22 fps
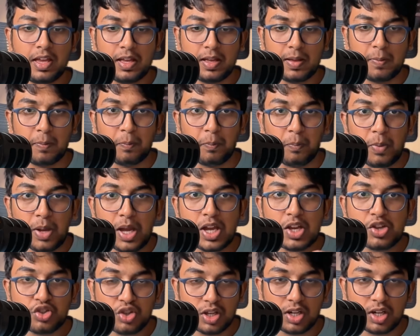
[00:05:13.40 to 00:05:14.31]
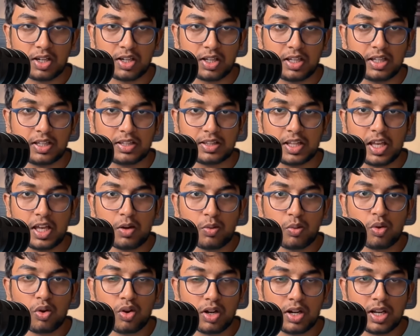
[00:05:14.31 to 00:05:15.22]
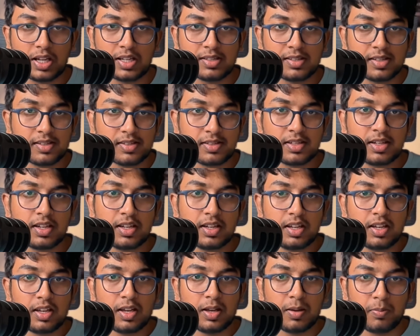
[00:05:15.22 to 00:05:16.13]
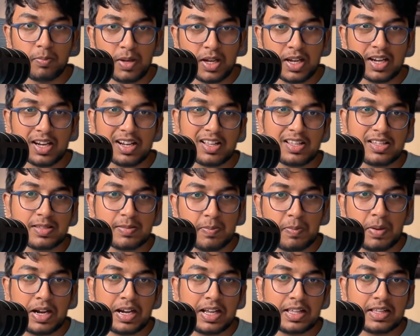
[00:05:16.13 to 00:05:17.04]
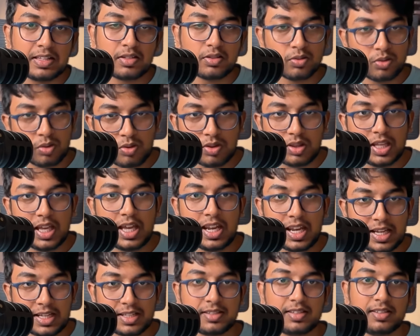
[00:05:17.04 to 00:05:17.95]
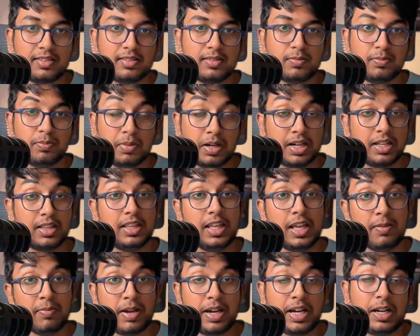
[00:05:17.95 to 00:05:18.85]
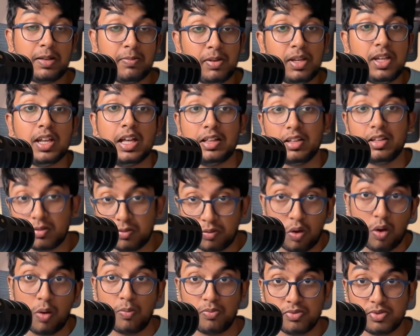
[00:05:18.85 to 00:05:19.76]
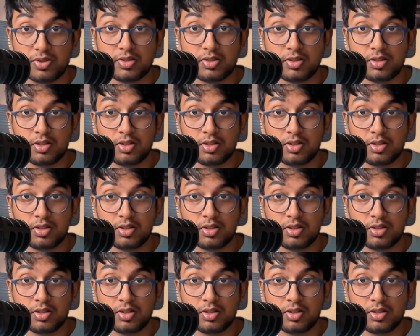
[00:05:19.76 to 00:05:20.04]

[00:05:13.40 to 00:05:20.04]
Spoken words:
majorly there won't exist minerals, metals. No, there exists, but they might be in other forms.